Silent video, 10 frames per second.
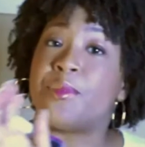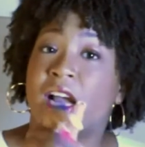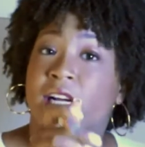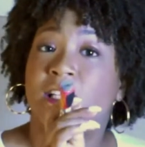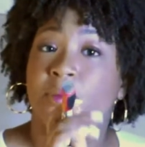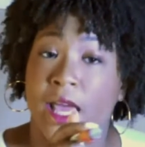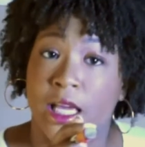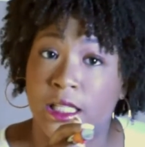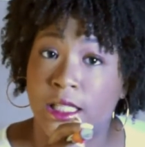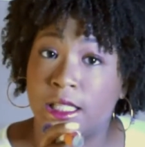Bigger
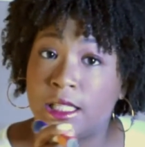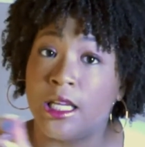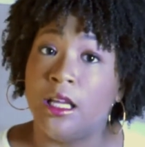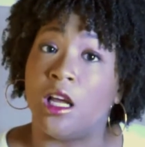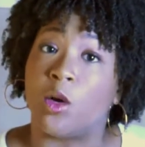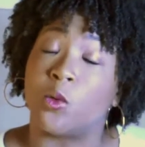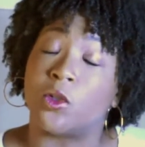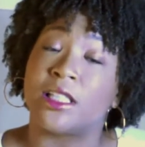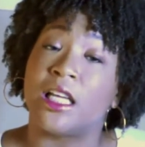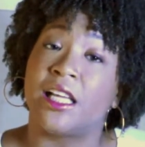space
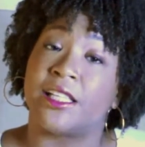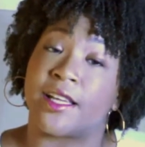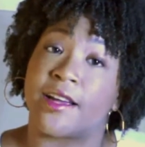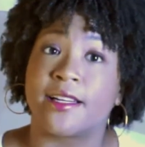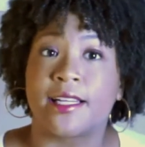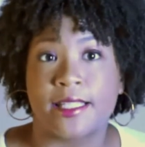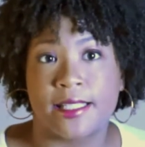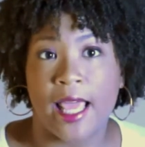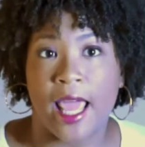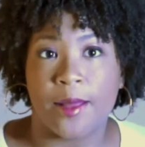equals easier
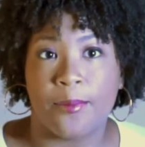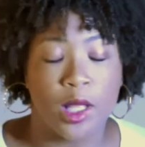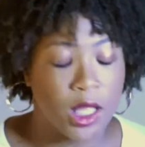escape.